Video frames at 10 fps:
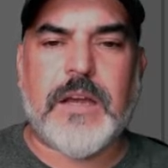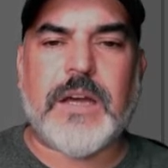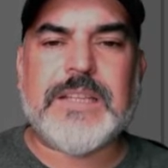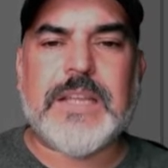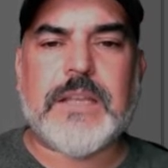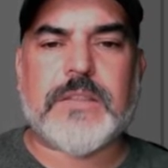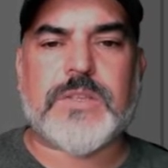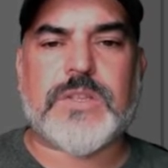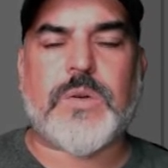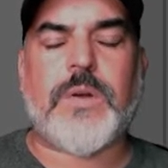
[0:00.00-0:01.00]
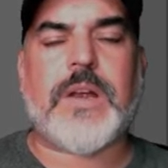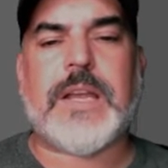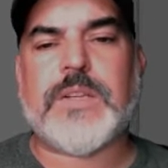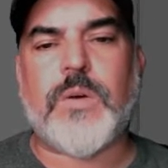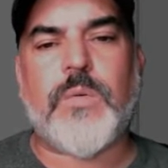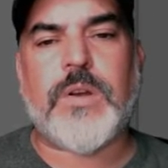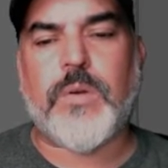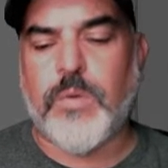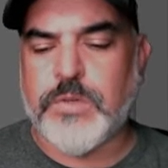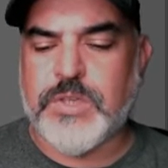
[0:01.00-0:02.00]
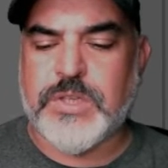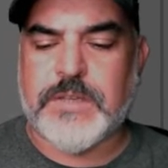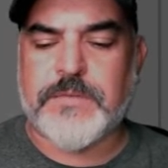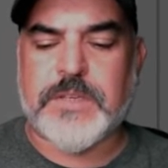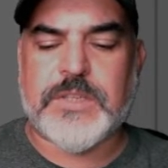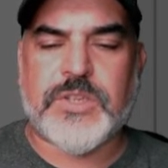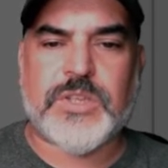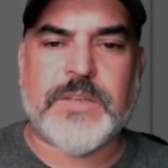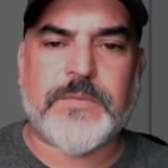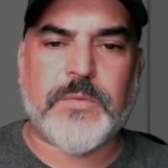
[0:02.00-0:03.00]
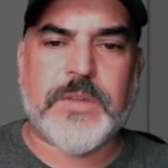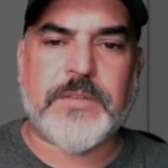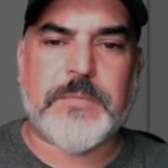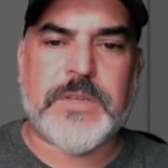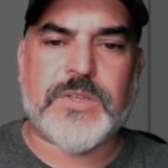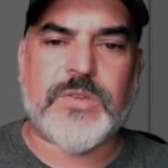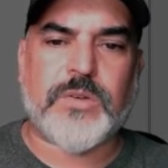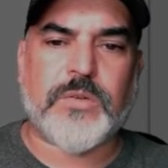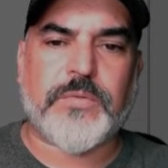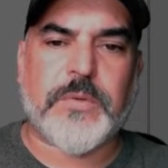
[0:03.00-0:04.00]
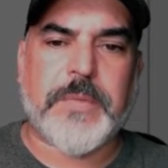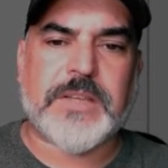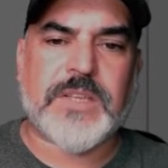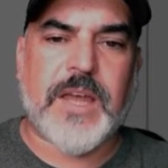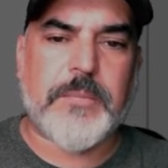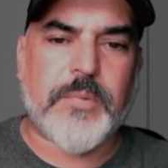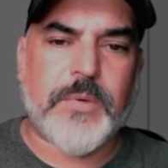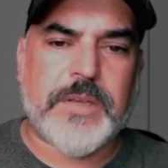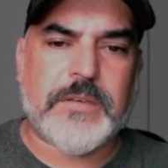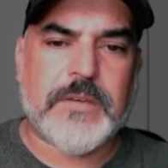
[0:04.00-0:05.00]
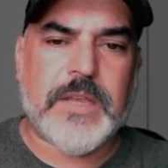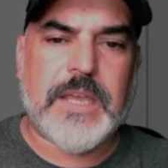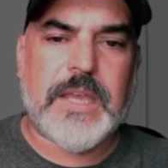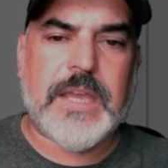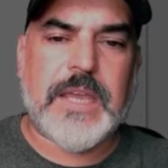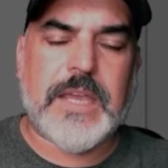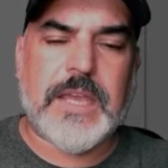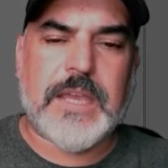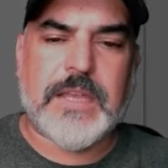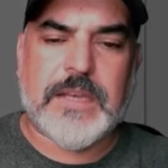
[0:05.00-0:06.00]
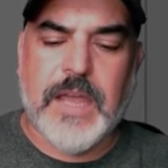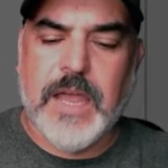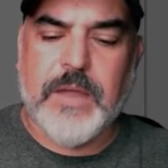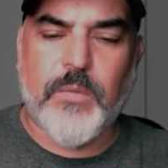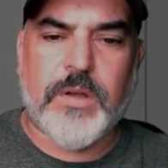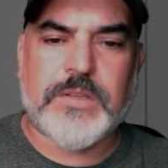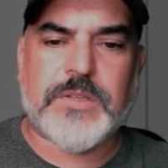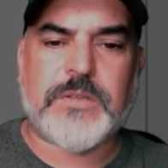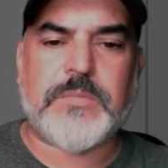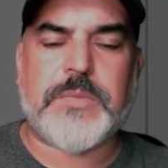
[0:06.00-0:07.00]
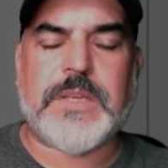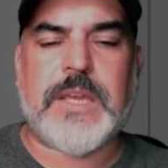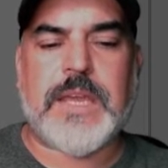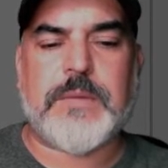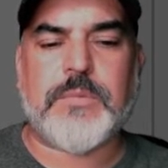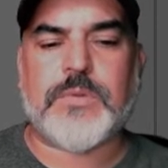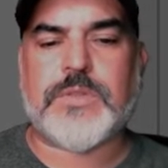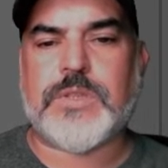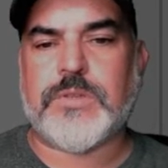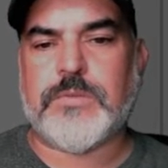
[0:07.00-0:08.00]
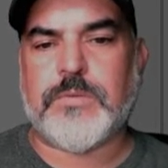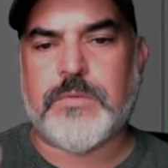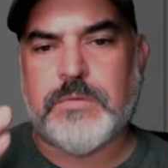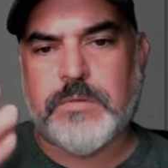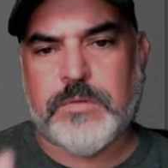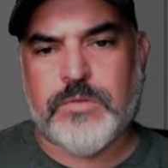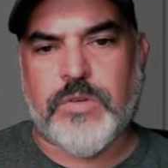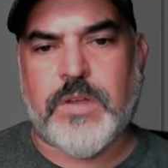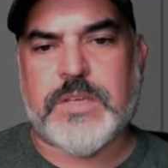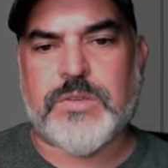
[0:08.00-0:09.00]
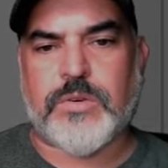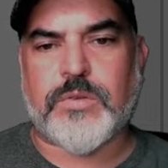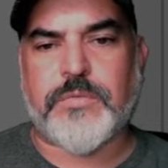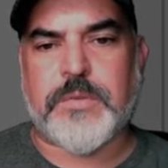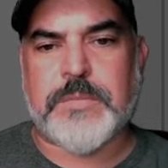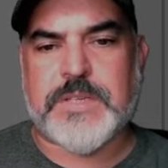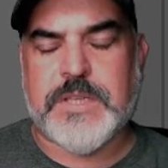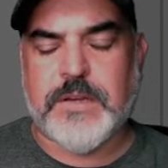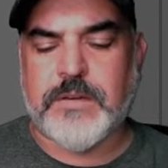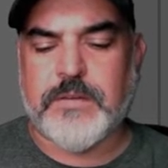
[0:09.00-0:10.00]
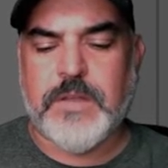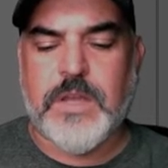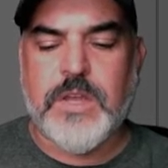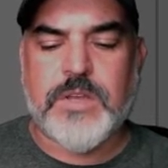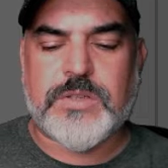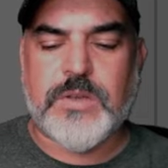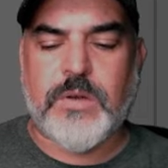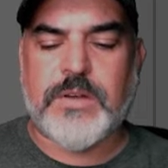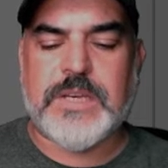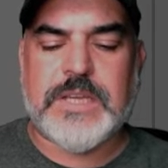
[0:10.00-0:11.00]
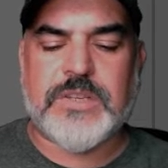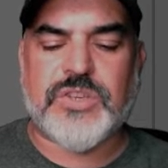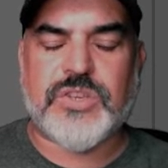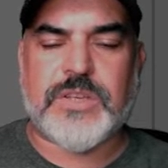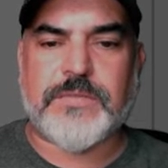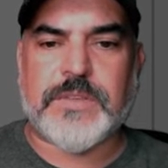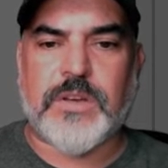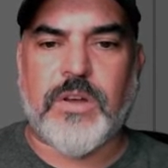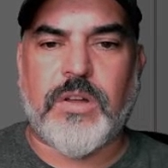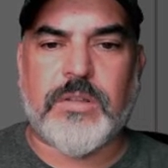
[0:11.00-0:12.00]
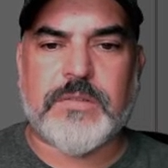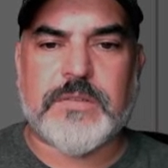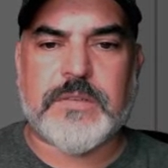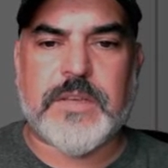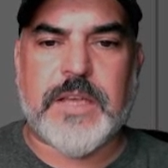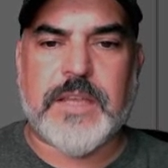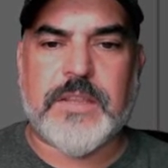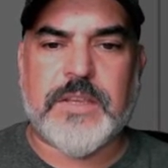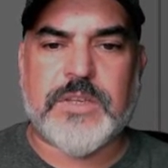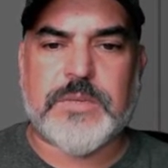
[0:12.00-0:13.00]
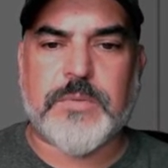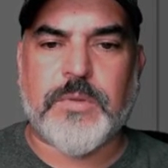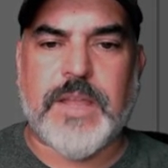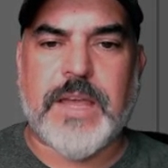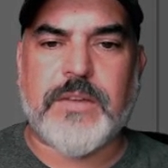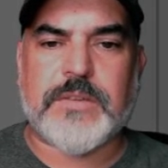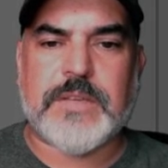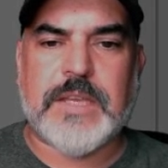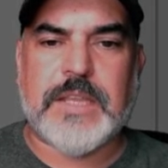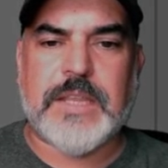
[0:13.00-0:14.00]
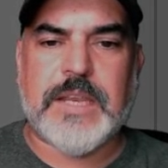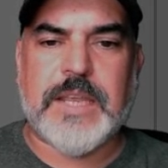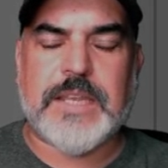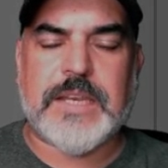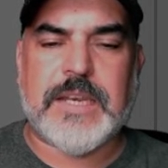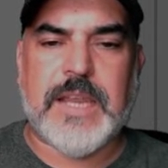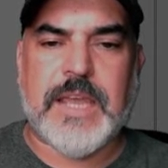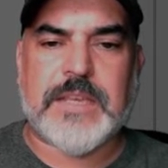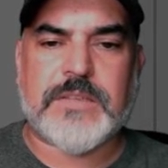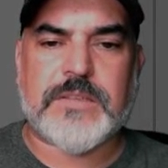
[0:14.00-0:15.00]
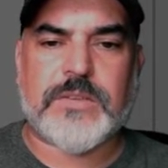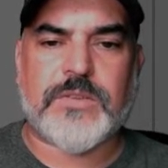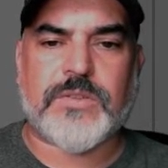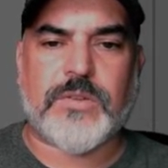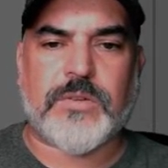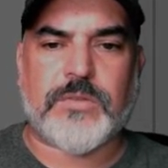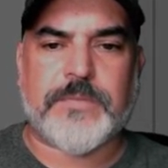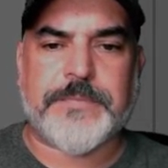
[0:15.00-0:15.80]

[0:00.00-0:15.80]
unlike the square, I don't want to hold Shift because Shift will give me a circle for my top point. And I want to be able to draw a circle from the center. So I'm going to hit Shift and Alt and then just pull out, and then I get a nice circle.